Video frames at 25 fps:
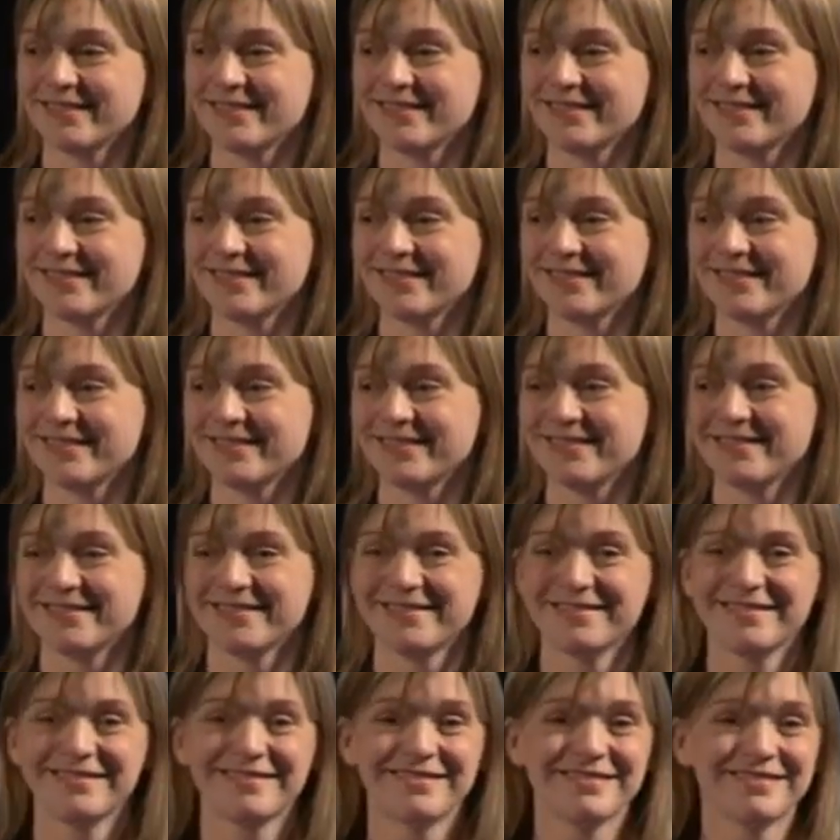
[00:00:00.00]

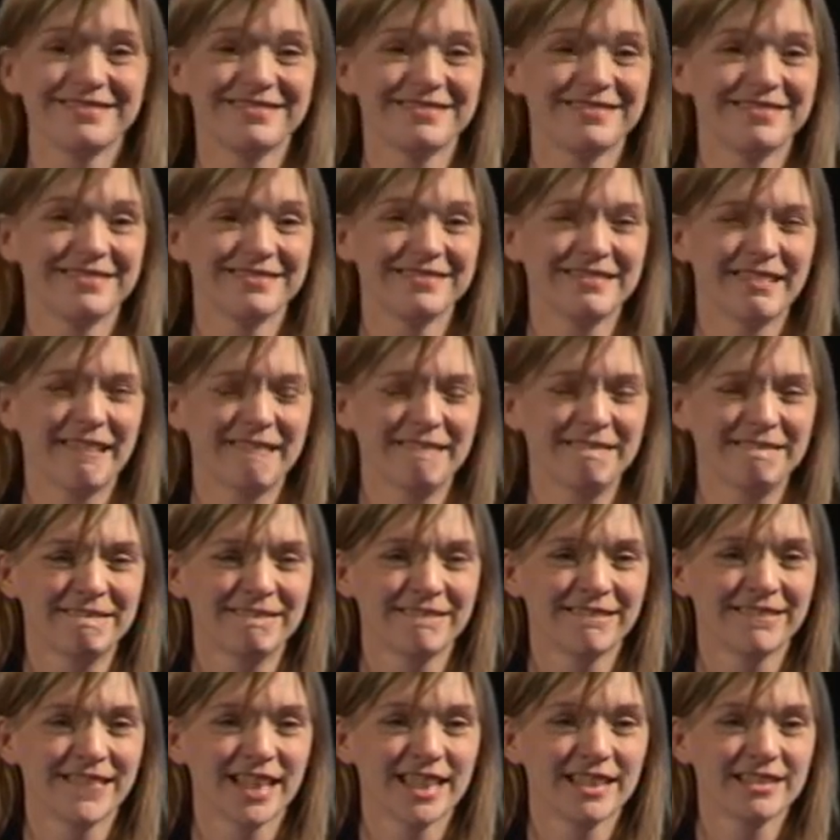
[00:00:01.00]
And it doesn't
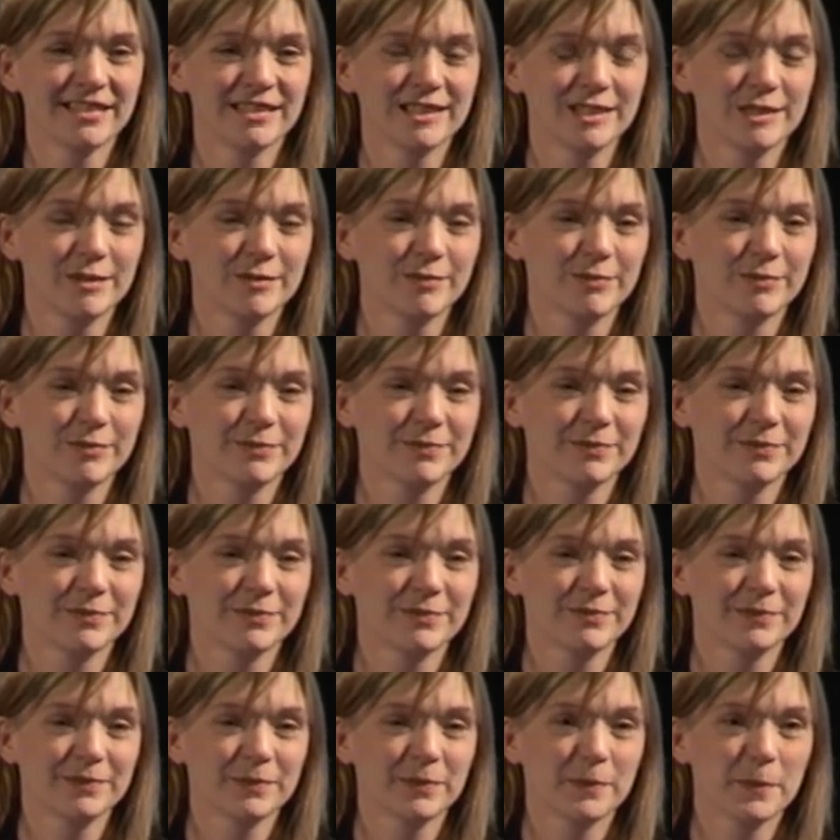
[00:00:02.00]
alter
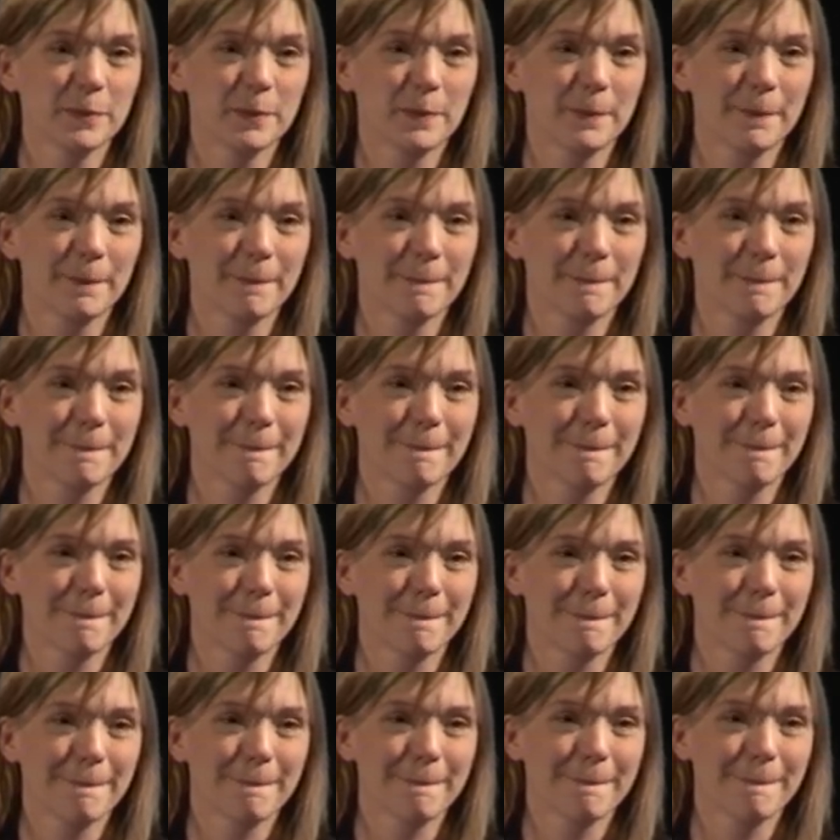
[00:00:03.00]
anybody's diet
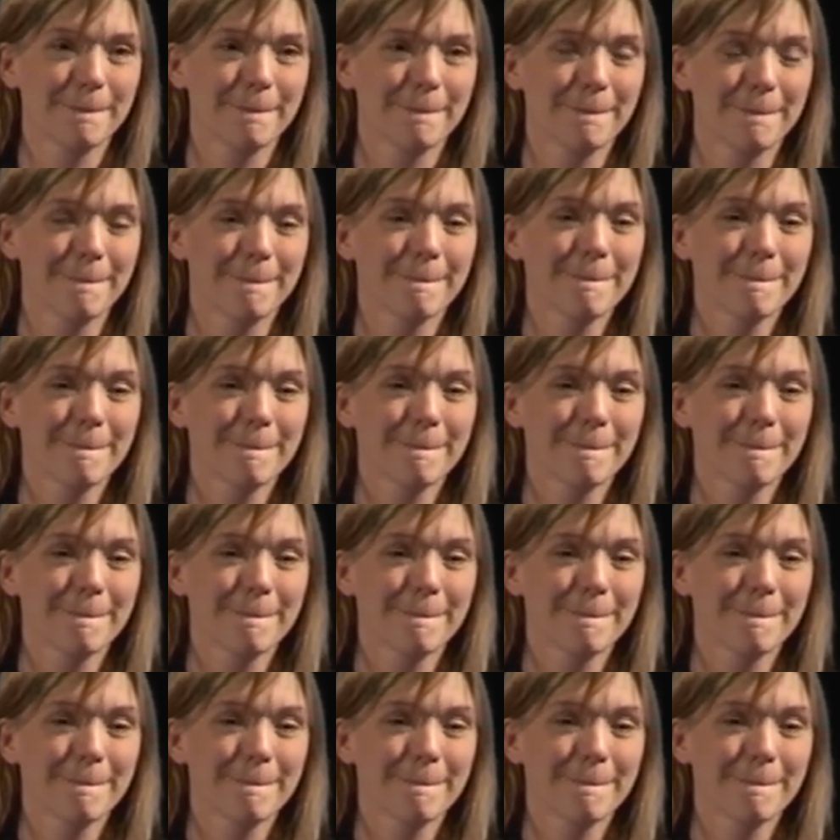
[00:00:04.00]
or health,